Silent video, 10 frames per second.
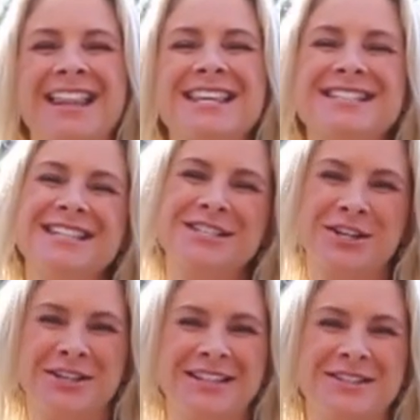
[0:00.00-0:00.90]
This is
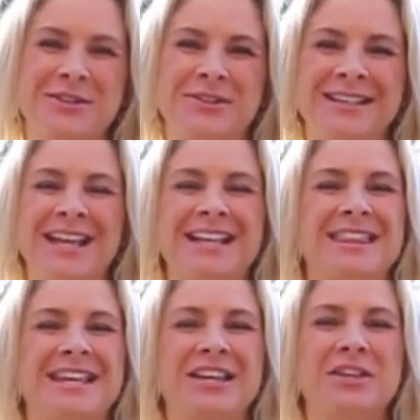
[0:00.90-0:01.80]
Kurtney Noonan, and I
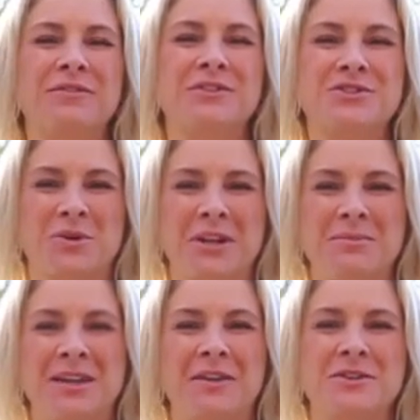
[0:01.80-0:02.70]
thank you for joining
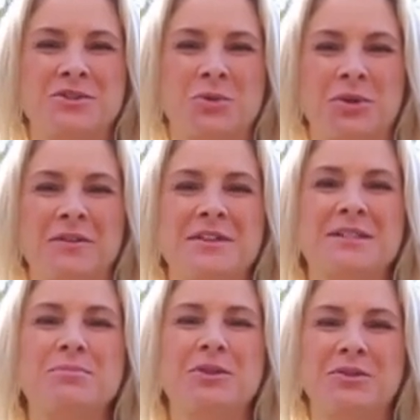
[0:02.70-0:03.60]
me on the tour of
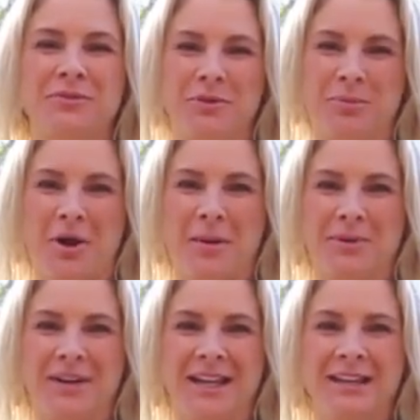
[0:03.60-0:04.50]
this beautiful
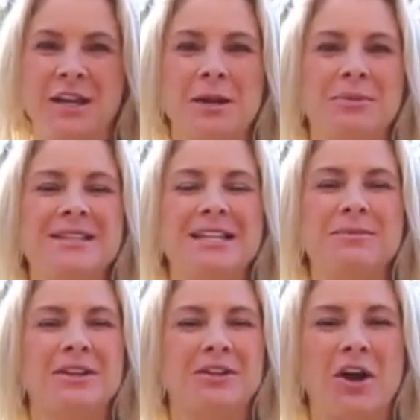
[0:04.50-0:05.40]
property. Please give
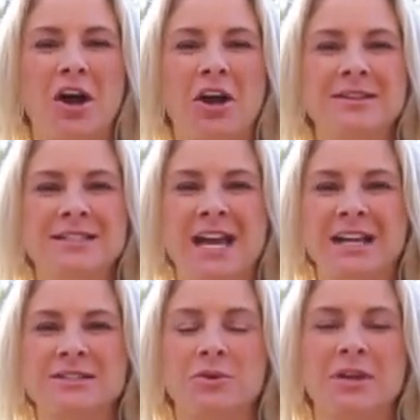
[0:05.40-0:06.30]
me a call,
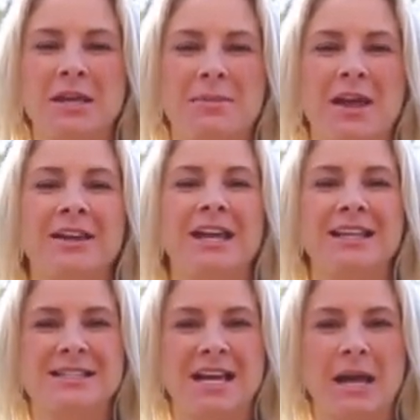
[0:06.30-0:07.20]
text, or email
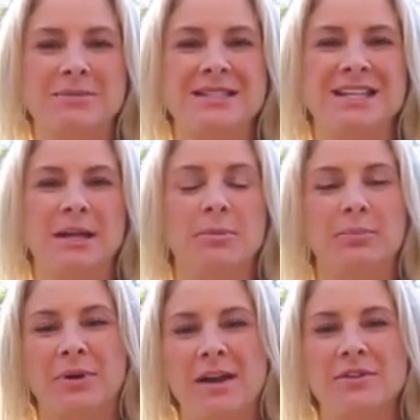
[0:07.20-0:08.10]
anytime to set up a
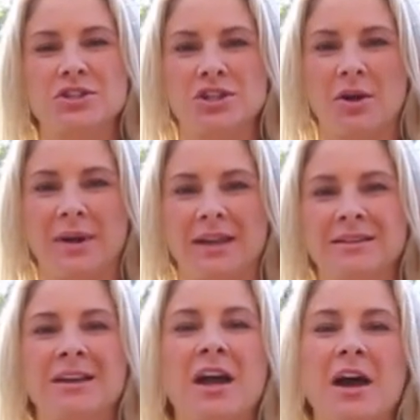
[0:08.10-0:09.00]
private showing
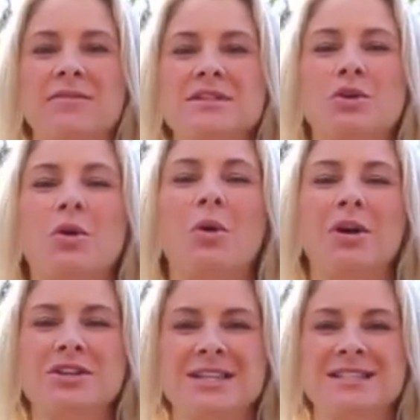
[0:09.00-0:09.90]
of this
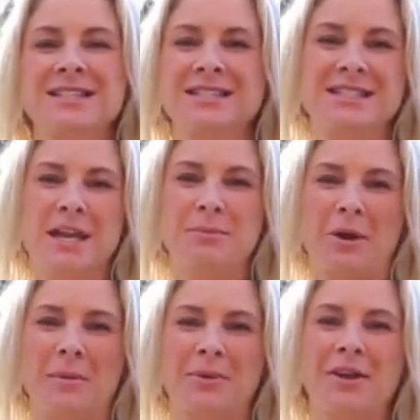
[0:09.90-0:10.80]
gorgeous estate
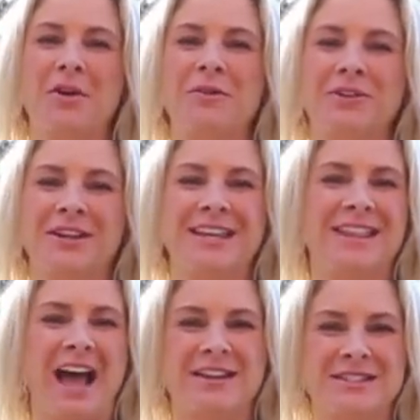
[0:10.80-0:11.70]
property overlooking
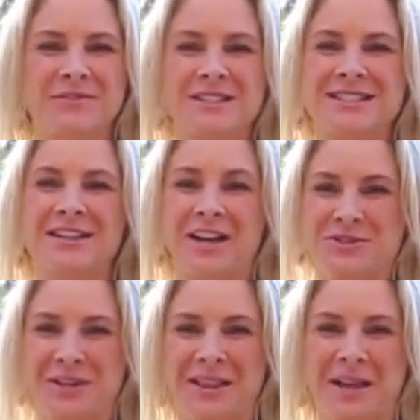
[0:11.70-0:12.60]
the Alta Vista
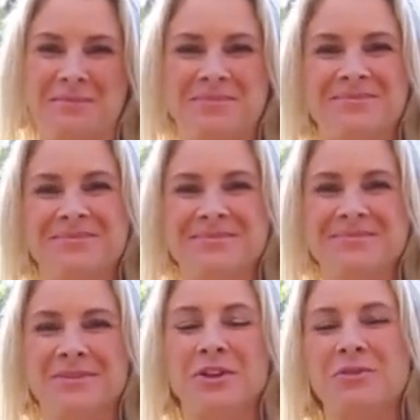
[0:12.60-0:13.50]
Country Club.
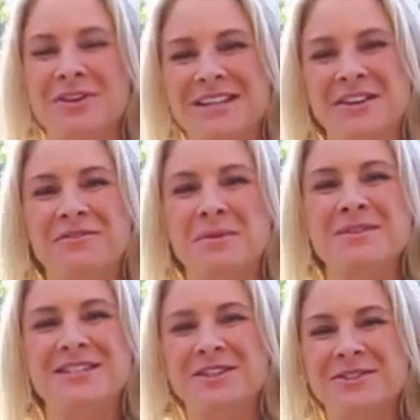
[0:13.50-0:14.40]
Look forward to hearing from
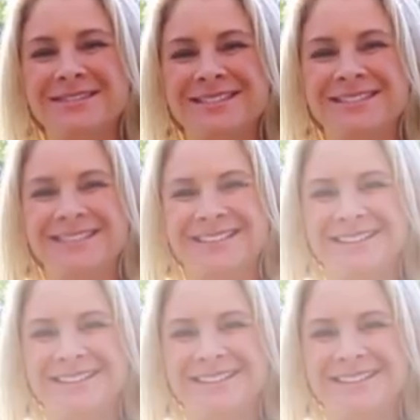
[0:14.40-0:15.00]
you soon.